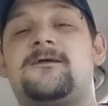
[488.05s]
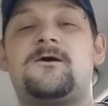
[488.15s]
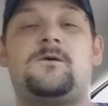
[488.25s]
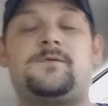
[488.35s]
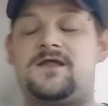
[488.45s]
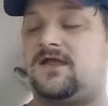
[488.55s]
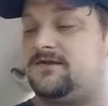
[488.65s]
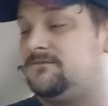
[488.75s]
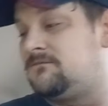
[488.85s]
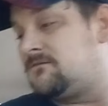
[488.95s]
like
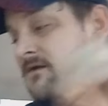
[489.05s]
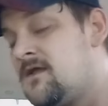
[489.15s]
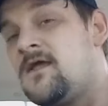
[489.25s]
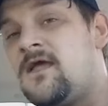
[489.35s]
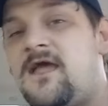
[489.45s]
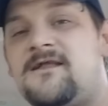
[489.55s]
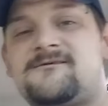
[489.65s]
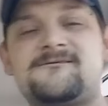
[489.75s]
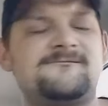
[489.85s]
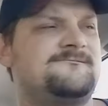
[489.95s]
Copenhagen.
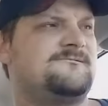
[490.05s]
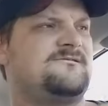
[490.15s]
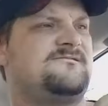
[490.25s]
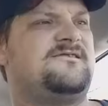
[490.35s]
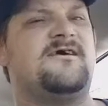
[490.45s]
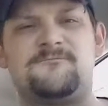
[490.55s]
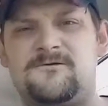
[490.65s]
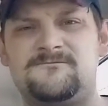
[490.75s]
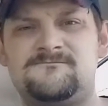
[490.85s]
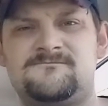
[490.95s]
It's different.